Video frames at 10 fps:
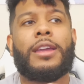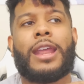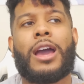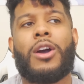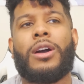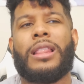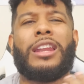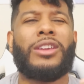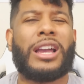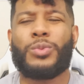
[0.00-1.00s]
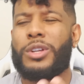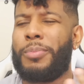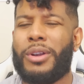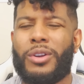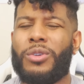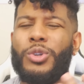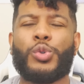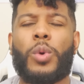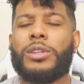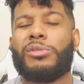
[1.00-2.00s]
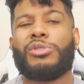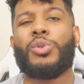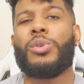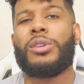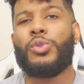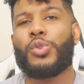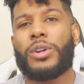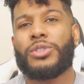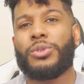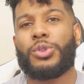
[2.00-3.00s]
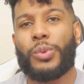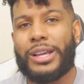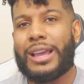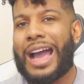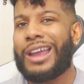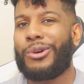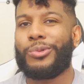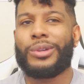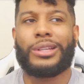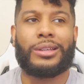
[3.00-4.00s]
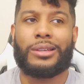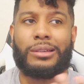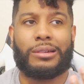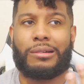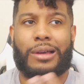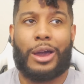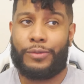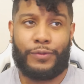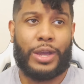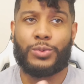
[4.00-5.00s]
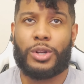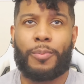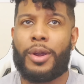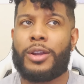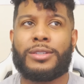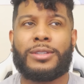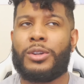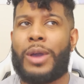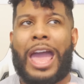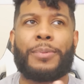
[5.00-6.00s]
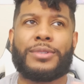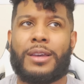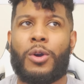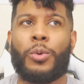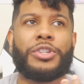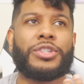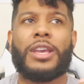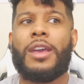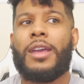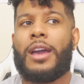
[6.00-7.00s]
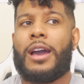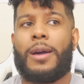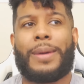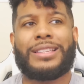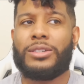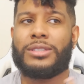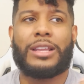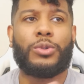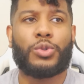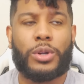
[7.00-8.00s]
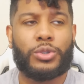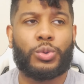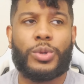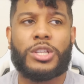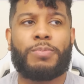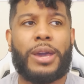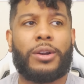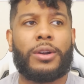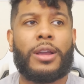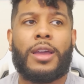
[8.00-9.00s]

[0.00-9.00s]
Now, a lot of you guys want to compare New Toronto 2 and New Toronto 3. I don't really, you know, if you guys want to compare, you know, apples to oranges, I still say New Toronto 3 is better.